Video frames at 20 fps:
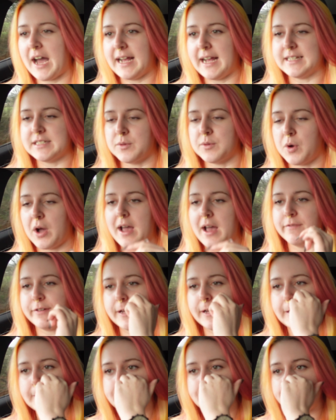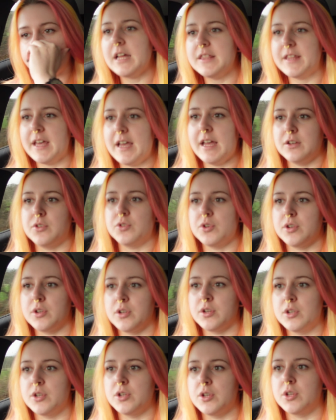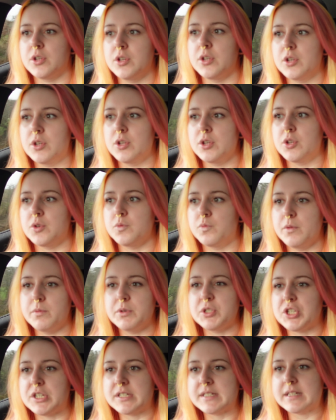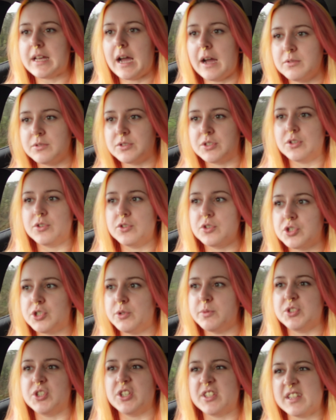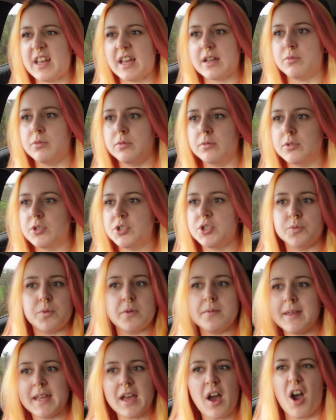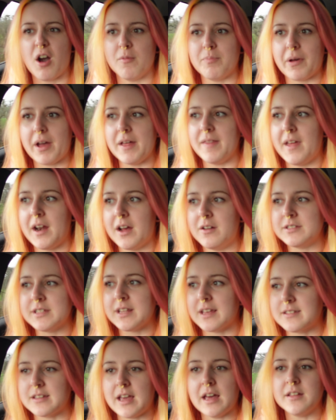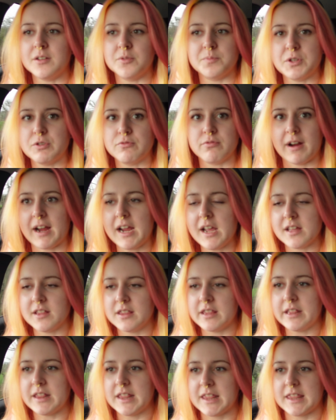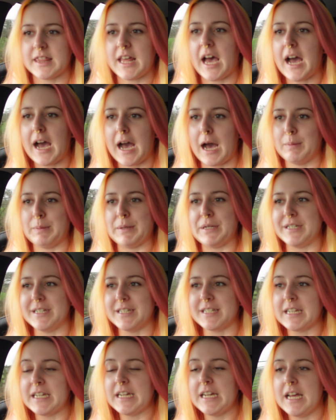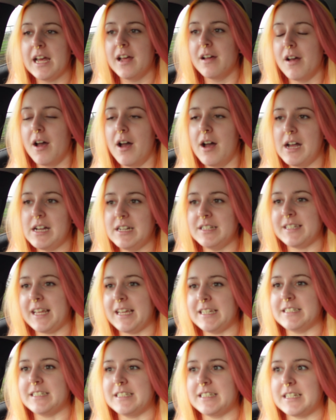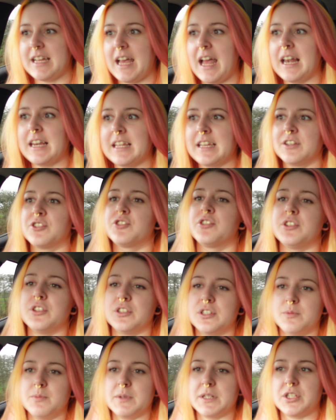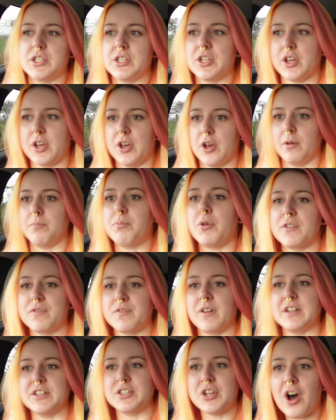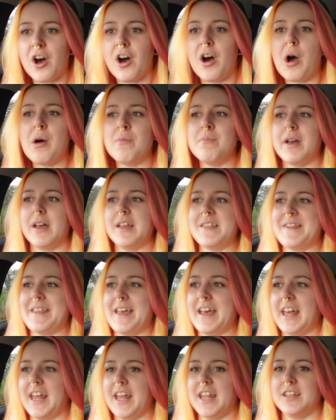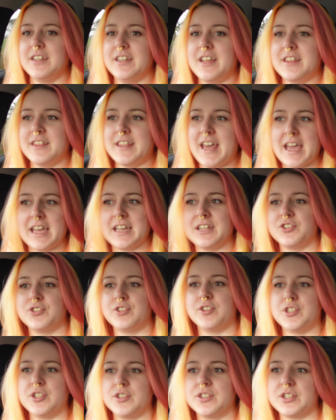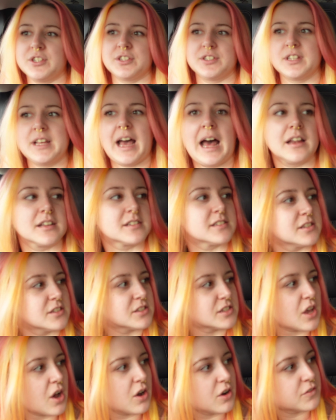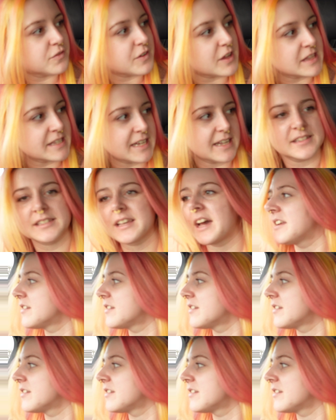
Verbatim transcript: eyes or whatever and then we were just i was she was just like should we meet up and then i was like yeah that would be great and that happened and then Ellie introduced me to her boyfriend Tom, and then they introduced us to Alex and Soph, and that's